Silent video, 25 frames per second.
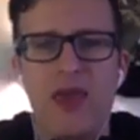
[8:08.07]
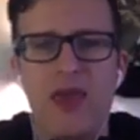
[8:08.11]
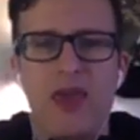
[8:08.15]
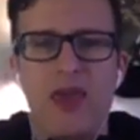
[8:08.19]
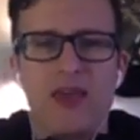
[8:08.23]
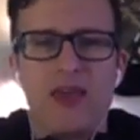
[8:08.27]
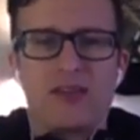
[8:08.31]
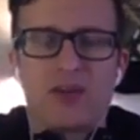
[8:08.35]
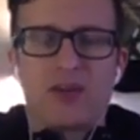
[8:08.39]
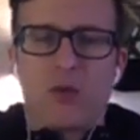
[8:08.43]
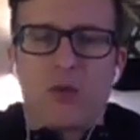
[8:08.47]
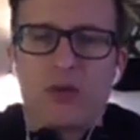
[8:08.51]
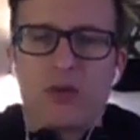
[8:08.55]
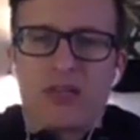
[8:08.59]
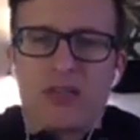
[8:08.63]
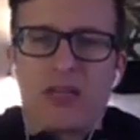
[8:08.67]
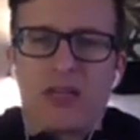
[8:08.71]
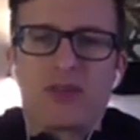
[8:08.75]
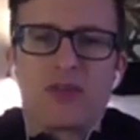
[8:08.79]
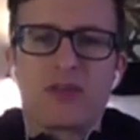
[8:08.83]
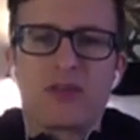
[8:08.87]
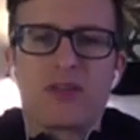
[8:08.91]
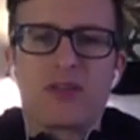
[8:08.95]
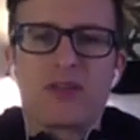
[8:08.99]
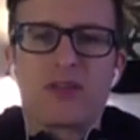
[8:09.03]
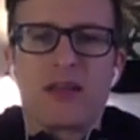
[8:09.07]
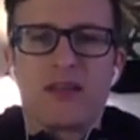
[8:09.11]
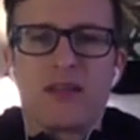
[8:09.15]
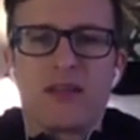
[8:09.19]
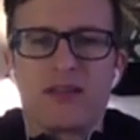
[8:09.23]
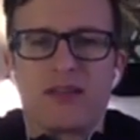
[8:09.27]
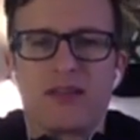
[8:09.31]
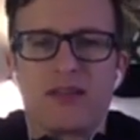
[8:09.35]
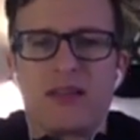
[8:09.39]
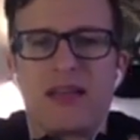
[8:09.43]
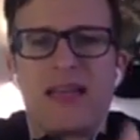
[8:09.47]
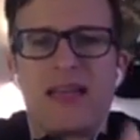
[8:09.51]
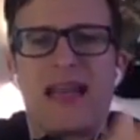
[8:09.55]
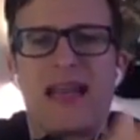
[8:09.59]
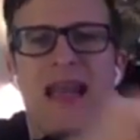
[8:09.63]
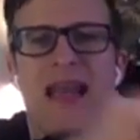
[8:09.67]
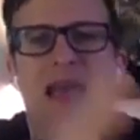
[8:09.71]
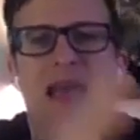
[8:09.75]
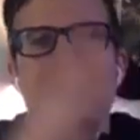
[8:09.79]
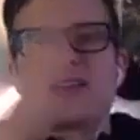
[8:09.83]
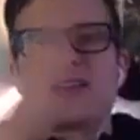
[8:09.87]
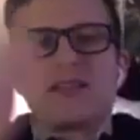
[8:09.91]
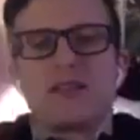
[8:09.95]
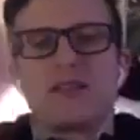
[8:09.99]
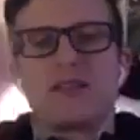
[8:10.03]
And so what's interesting is the
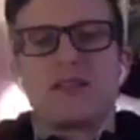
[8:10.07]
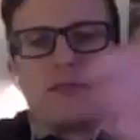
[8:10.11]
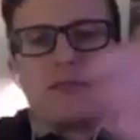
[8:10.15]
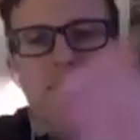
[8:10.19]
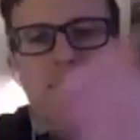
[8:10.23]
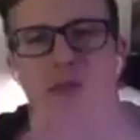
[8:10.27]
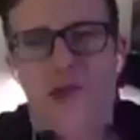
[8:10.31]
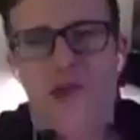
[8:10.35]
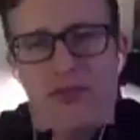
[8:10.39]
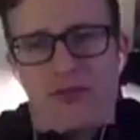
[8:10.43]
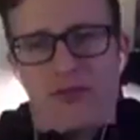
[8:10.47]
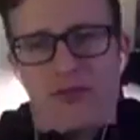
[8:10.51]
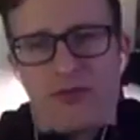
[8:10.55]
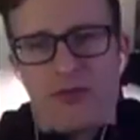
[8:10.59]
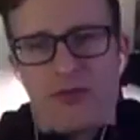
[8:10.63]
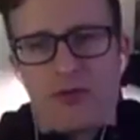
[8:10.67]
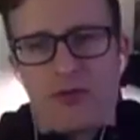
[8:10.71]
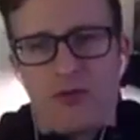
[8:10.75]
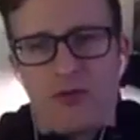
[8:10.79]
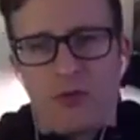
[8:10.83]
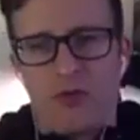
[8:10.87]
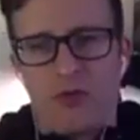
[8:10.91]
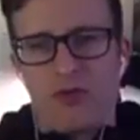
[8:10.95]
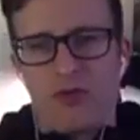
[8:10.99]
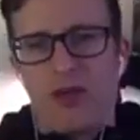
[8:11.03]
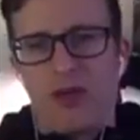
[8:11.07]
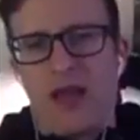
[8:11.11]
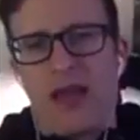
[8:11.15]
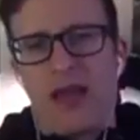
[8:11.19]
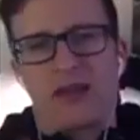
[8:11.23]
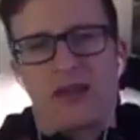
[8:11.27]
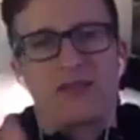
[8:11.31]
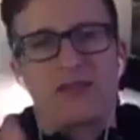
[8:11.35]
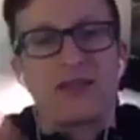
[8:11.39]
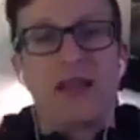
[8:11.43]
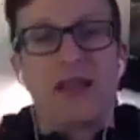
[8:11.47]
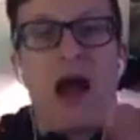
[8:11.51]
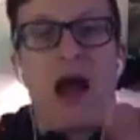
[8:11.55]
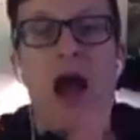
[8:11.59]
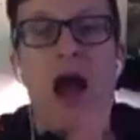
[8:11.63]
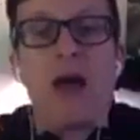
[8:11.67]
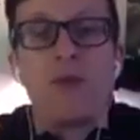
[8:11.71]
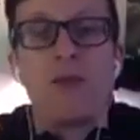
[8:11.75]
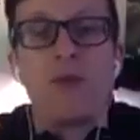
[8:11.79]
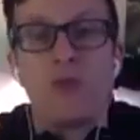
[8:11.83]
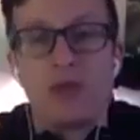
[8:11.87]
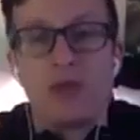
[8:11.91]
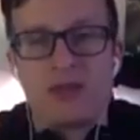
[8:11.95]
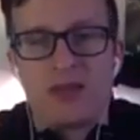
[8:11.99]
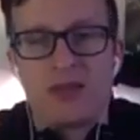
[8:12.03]
next month or the next time
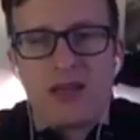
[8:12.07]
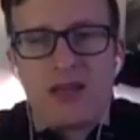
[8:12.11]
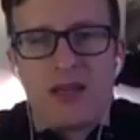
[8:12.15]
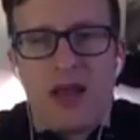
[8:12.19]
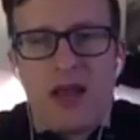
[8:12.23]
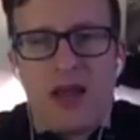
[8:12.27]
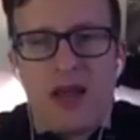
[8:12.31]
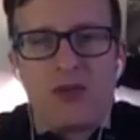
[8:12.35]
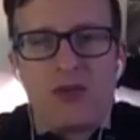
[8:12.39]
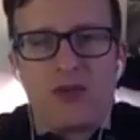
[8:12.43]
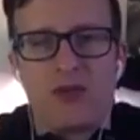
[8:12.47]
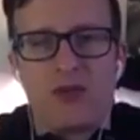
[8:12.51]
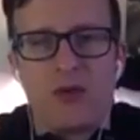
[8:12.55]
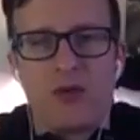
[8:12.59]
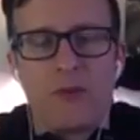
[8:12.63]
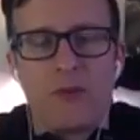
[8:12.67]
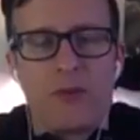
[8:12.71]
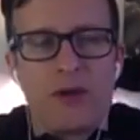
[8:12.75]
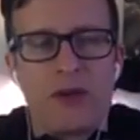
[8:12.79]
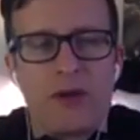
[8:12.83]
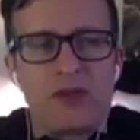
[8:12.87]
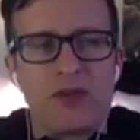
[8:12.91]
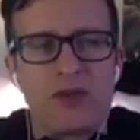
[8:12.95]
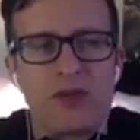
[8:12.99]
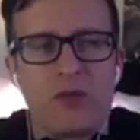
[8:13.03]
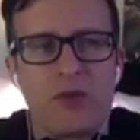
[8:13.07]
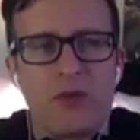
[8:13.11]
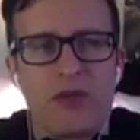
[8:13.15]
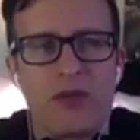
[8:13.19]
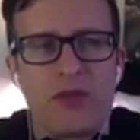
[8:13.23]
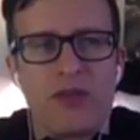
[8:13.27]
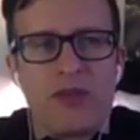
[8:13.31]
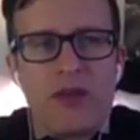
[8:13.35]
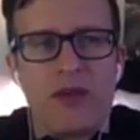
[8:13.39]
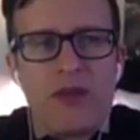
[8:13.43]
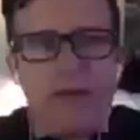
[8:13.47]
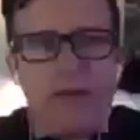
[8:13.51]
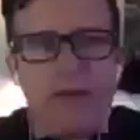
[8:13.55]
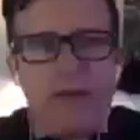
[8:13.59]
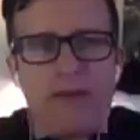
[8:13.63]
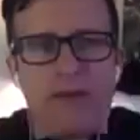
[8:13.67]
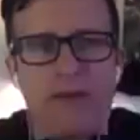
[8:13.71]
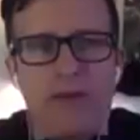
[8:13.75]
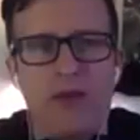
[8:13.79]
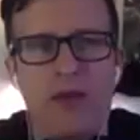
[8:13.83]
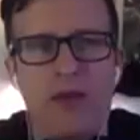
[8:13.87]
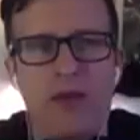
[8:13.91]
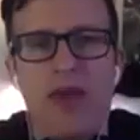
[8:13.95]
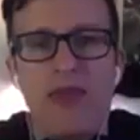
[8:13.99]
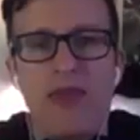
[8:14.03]
we sit down to do a budget with them,
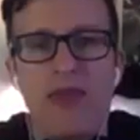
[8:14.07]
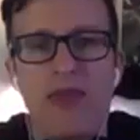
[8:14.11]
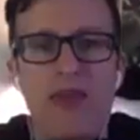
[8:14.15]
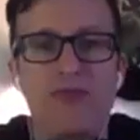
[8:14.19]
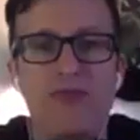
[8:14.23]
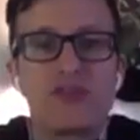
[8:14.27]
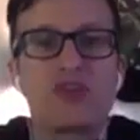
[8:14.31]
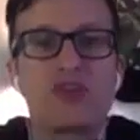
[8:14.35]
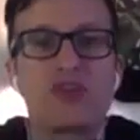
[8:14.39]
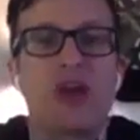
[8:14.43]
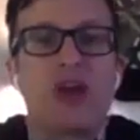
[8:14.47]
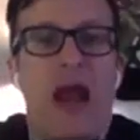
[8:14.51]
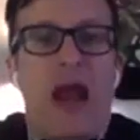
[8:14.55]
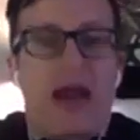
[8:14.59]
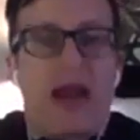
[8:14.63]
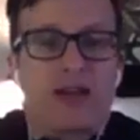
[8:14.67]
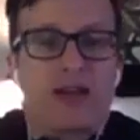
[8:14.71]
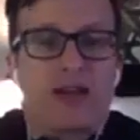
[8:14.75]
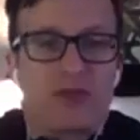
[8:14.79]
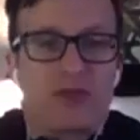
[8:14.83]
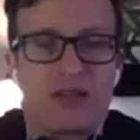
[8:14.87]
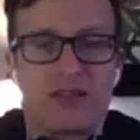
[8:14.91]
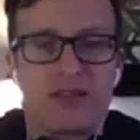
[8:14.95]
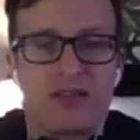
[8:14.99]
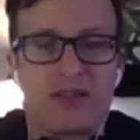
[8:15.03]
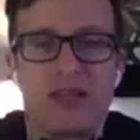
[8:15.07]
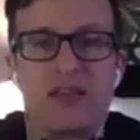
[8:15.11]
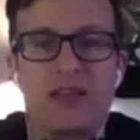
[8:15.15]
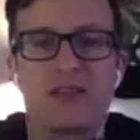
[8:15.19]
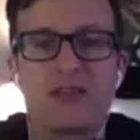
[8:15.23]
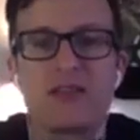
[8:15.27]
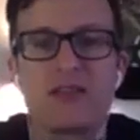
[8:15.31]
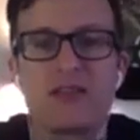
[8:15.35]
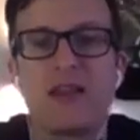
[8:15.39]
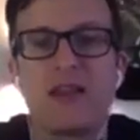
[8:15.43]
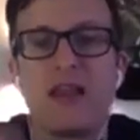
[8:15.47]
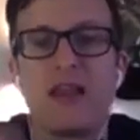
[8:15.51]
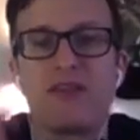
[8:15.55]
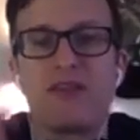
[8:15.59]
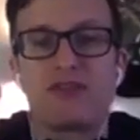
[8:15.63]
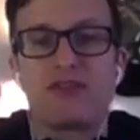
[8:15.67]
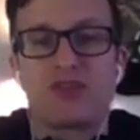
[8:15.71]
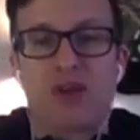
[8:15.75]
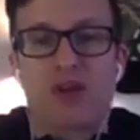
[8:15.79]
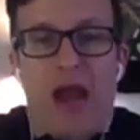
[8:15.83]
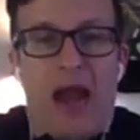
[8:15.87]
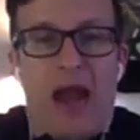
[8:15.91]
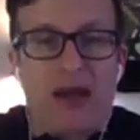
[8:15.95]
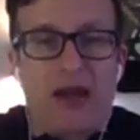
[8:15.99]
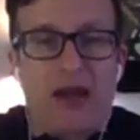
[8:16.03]
and they've tracked receipts and they've
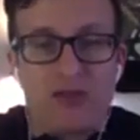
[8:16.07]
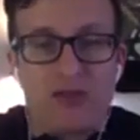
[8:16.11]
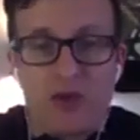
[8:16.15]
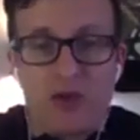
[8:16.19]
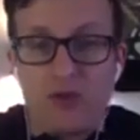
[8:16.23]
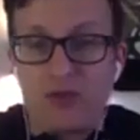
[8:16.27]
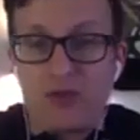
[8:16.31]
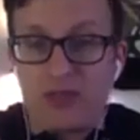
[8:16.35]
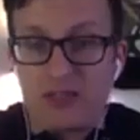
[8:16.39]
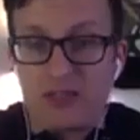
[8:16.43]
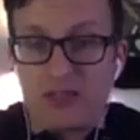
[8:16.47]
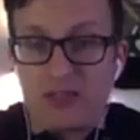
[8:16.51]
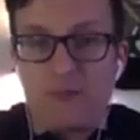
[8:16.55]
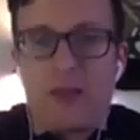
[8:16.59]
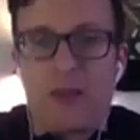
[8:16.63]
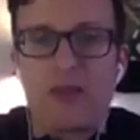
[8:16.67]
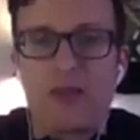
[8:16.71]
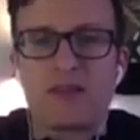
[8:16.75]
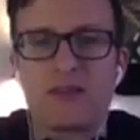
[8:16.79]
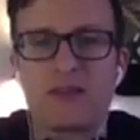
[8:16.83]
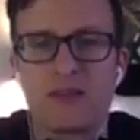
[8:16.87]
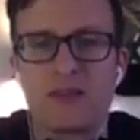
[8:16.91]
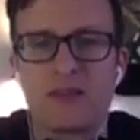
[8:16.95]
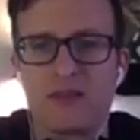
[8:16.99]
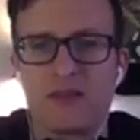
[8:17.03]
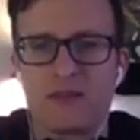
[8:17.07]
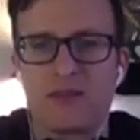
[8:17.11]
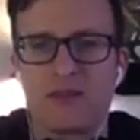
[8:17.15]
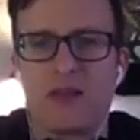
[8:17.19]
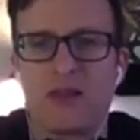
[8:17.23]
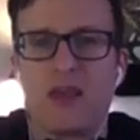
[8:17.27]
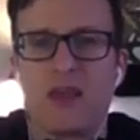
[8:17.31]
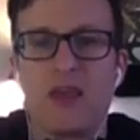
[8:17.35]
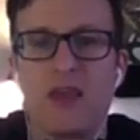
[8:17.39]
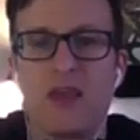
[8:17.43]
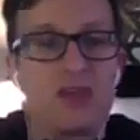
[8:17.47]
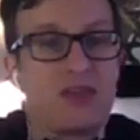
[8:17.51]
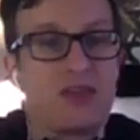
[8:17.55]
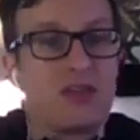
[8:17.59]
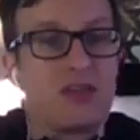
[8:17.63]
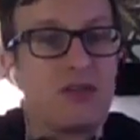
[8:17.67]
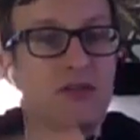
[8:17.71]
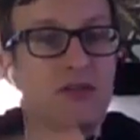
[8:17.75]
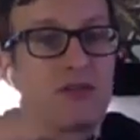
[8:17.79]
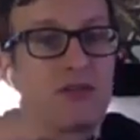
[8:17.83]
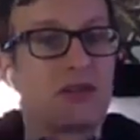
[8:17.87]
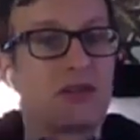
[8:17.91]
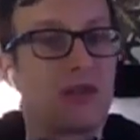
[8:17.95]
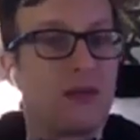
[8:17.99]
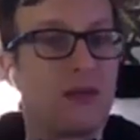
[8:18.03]
tracked those expenses, it's
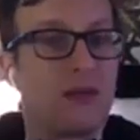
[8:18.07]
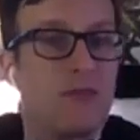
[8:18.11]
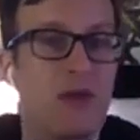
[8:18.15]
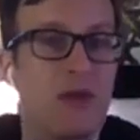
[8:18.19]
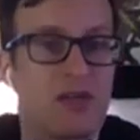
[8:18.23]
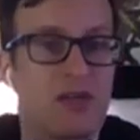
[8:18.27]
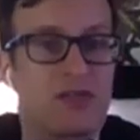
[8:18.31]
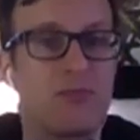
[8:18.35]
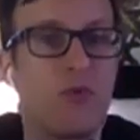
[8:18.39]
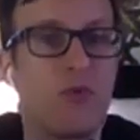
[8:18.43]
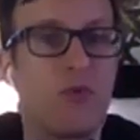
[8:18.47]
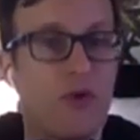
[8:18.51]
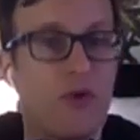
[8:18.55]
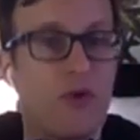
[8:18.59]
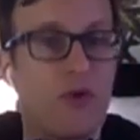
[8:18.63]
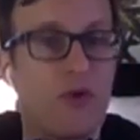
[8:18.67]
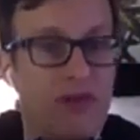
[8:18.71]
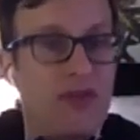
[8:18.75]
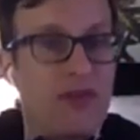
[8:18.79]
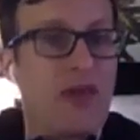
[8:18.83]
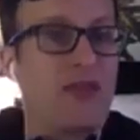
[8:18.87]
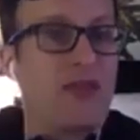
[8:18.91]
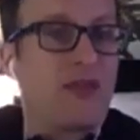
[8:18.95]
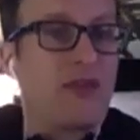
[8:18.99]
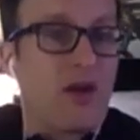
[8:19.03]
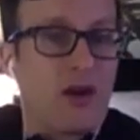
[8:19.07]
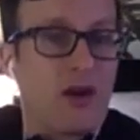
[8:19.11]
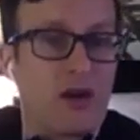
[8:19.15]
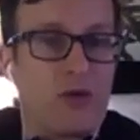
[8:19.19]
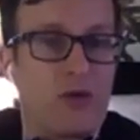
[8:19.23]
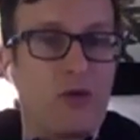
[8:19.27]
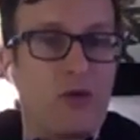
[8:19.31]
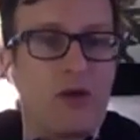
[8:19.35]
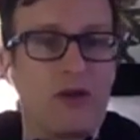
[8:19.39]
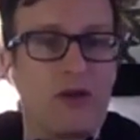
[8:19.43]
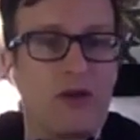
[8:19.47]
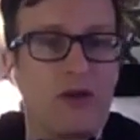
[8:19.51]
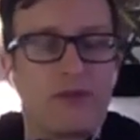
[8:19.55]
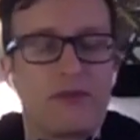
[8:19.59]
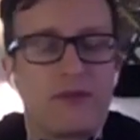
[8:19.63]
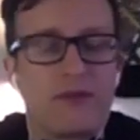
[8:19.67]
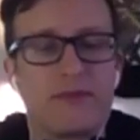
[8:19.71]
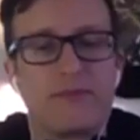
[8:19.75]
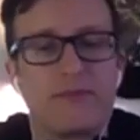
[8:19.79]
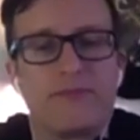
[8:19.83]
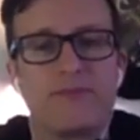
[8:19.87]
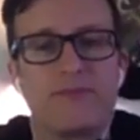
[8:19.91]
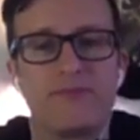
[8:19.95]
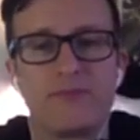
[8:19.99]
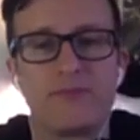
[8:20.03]
usually much more than they thought it was.
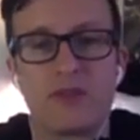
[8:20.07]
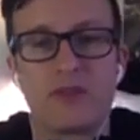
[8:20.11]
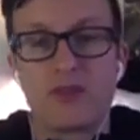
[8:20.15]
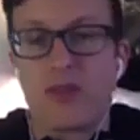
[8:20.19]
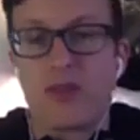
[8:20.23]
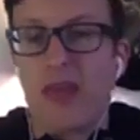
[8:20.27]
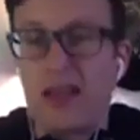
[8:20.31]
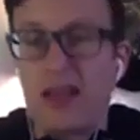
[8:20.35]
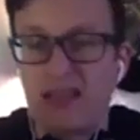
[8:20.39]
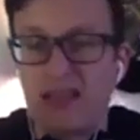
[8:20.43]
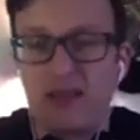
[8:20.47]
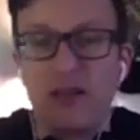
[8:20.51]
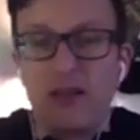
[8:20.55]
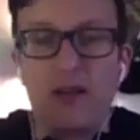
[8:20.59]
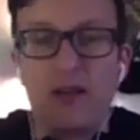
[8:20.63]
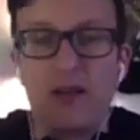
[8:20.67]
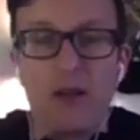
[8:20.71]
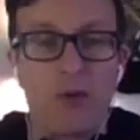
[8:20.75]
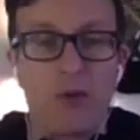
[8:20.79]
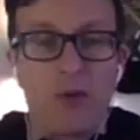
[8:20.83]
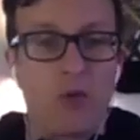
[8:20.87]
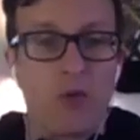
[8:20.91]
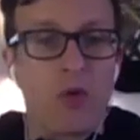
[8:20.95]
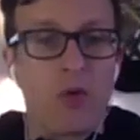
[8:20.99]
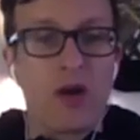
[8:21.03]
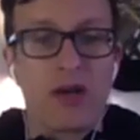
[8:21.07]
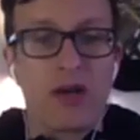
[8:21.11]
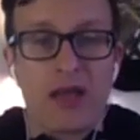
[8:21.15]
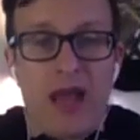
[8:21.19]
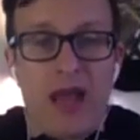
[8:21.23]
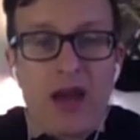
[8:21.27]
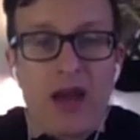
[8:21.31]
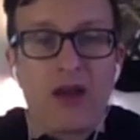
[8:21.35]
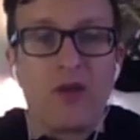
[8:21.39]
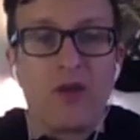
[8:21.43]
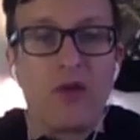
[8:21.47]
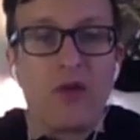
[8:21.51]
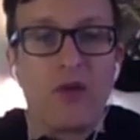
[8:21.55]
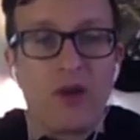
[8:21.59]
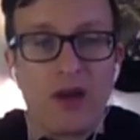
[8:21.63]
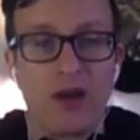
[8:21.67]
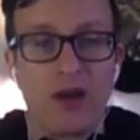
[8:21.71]
So that's the number one category.